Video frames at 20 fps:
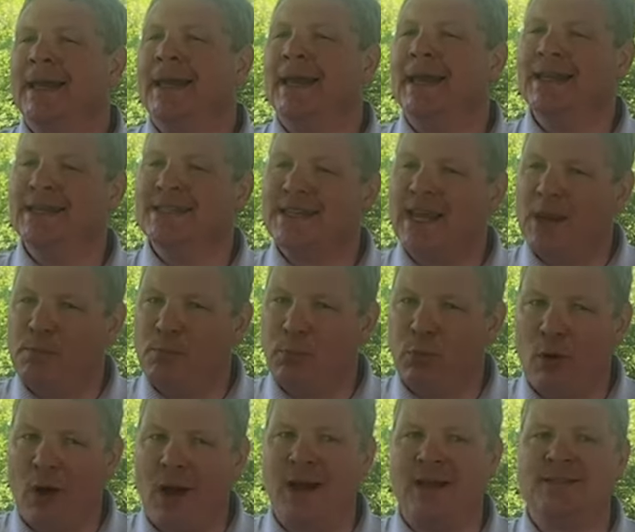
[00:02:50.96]
It is a
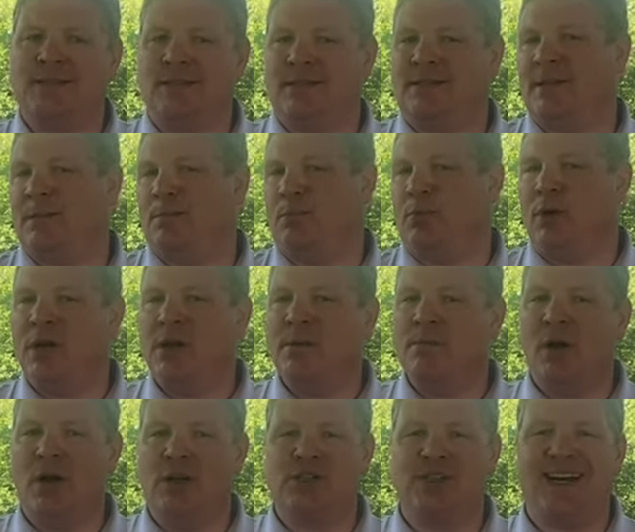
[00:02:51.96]
process that pretty
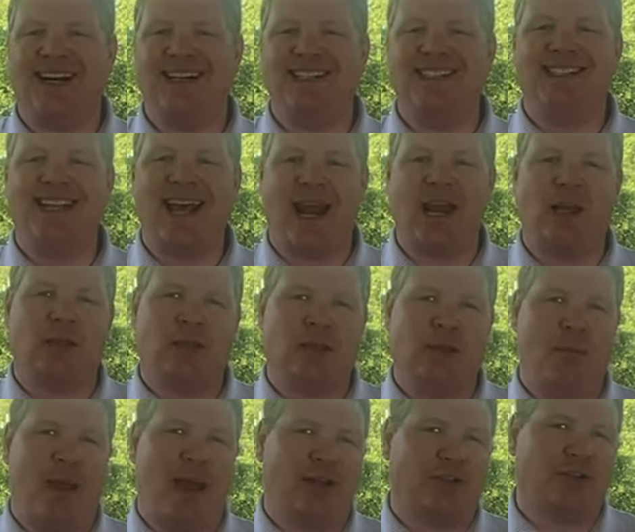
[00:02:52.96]
much identically
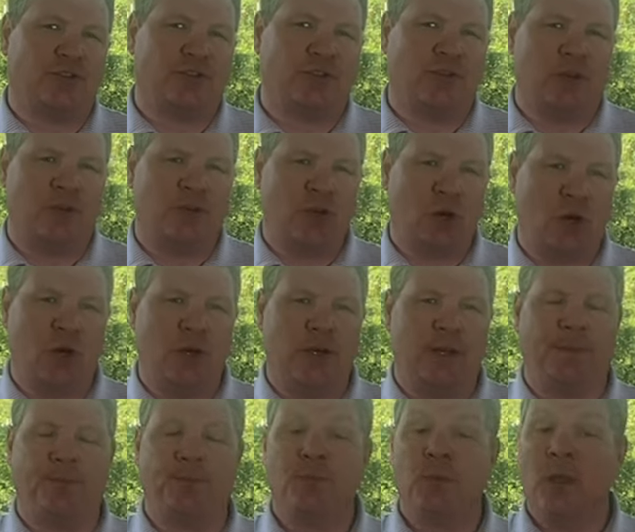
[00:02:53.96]
matches an
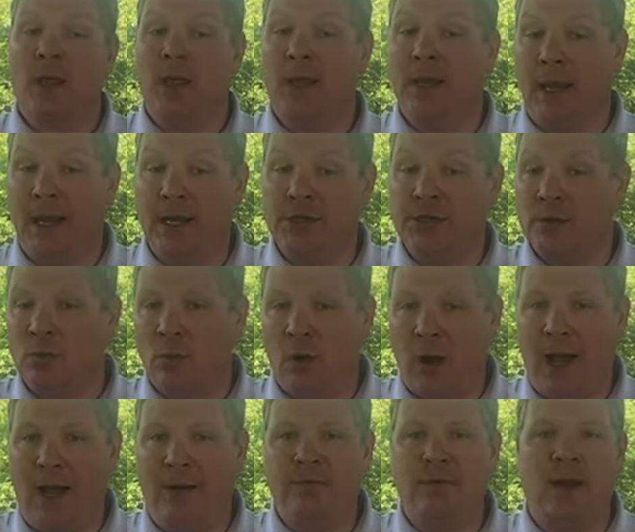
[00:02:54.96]
attorney. An agent will
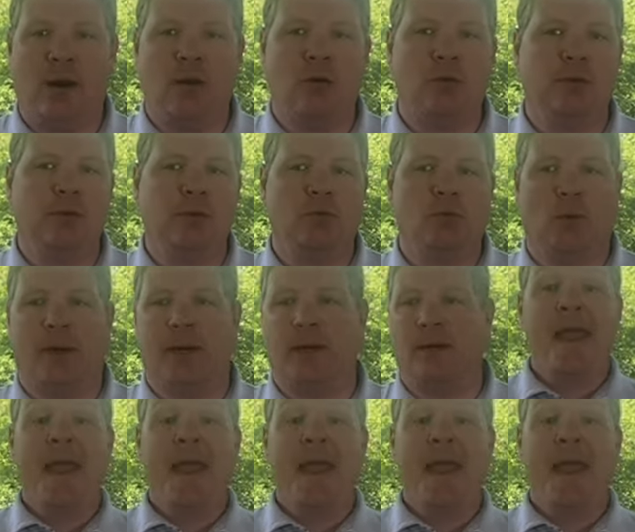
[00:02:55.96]
have an hourly rate.